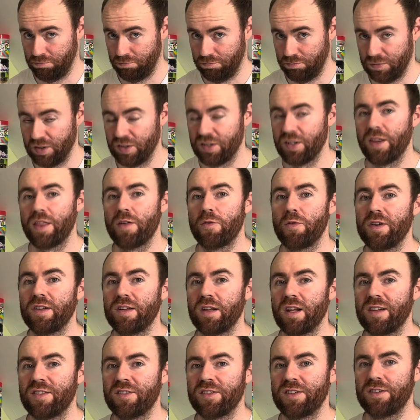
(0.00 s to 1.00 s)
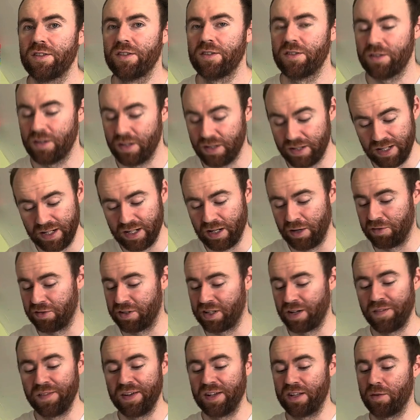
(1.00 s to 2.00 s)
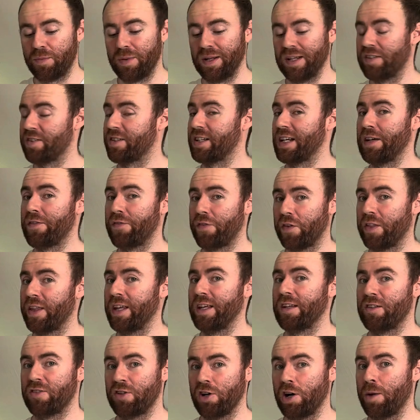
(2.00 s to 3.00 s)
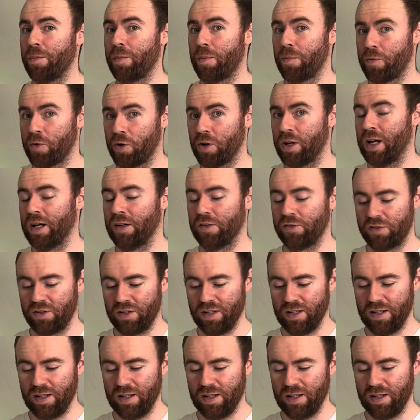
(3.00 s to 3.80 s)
So there is something to be said for these type of products.